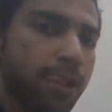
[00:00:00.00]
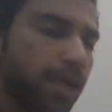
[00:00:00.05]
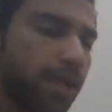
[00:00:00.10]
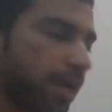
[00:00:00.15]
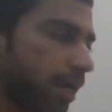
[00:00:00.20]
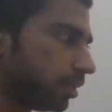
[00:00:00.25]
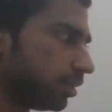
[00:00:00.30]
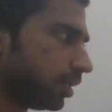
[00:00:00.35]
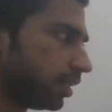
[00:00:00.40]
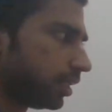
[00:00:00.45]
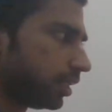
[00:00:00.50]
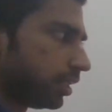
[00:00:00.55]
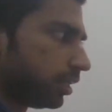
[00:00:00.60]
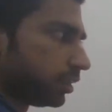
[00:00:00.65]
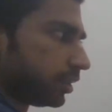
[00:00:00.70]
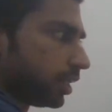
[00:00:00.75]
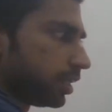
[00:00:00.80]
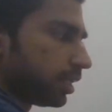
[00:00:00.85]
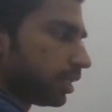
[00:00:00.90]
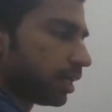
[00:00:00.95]
And I think
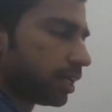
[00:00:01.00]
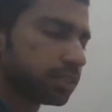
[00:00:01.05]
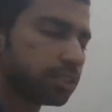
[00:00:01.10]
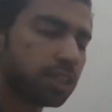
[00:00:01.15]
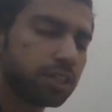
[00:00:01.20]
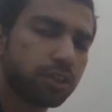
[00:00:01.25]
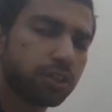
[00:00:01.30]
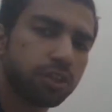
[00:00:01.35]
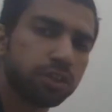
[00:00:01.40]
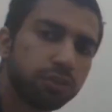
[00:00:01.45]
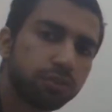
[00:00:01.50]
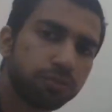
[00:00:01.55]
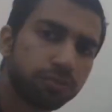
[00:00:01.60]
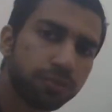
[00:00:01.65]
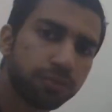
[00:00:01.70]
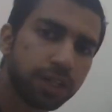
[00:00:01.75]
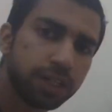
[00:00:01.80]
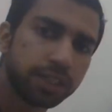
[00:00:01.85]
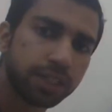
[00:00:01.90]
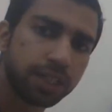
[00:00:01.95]
Trent Alexander-Arnold
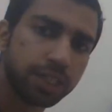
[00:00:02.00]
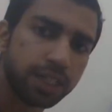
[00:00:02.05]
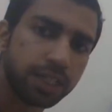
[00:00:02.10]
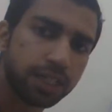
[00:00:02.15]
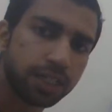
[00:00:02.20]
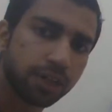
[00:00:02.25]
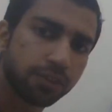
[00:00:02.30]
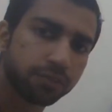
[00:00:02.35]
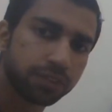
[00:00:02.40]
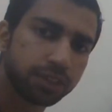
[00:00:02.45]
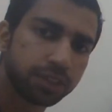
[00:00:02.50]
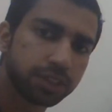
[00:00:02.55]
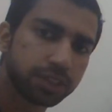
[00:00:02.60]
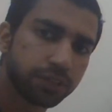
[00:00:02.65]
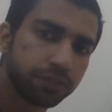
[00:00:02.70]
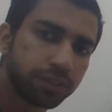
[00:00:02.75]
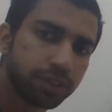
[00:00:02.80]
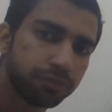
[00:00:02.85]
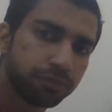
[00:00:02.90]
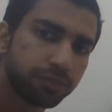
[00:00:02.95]
felt the heat after the
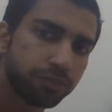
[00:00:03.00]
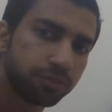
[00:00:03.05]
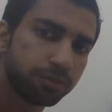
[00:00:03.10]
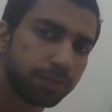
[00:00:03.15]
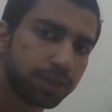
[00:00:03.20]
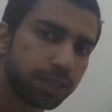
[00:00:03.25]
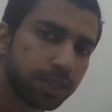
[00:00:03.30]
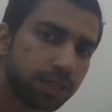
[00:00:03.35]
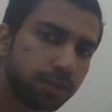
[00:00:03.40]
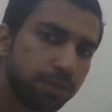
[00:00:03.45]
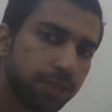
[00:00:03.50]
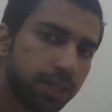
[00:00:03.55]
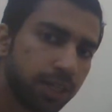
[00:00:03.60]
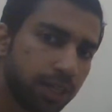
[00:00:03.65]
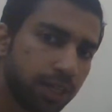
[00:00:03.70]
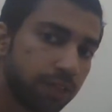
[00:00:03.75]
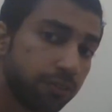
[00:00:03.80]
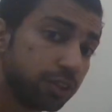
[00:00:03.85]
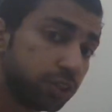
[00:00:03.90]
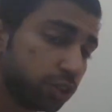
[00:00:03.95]
75th minute a bit,
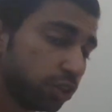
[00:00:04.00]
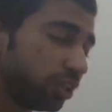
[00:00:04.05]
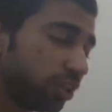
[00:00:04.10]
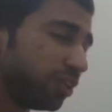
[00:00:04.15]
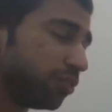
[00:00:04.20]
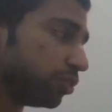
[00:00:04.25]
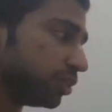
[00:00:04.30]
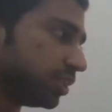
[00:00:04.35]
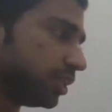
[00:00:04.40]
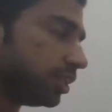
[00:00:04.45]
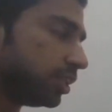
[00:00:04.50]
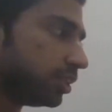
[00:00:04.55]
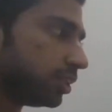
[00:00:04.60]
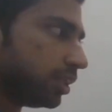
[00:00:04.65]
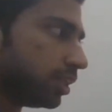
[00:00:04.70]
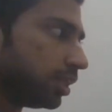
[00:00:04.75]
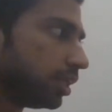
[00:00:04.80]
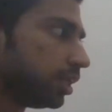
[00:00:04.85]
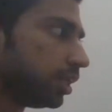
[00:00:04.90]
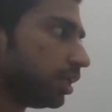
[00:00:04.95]
and eventually he was
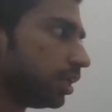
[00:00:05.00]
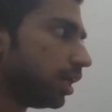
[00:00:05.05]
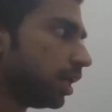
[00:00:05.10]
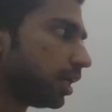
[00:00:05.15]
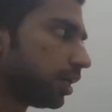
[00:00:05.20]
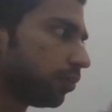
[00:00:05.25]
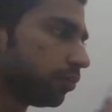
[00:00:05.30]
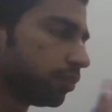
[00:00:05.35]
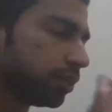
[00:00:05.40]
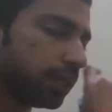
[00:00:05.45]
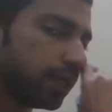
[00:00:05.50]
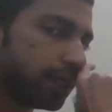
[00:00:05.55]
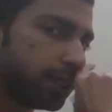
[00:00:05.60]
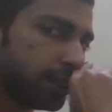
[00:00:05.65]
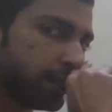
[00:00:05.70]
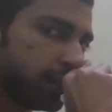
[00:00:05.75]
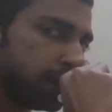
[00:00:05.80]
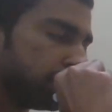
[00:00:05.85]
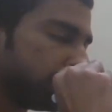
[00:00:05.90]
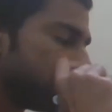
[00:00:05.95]
injured around the
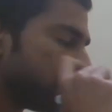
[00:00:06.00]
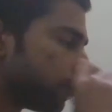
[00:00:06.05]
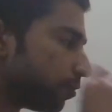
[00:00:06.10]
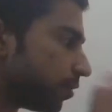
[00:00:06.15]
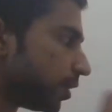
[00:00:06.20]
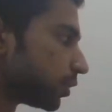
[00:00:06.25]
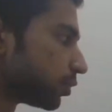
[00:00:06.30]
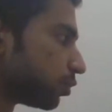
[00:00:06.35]
98th minute mark.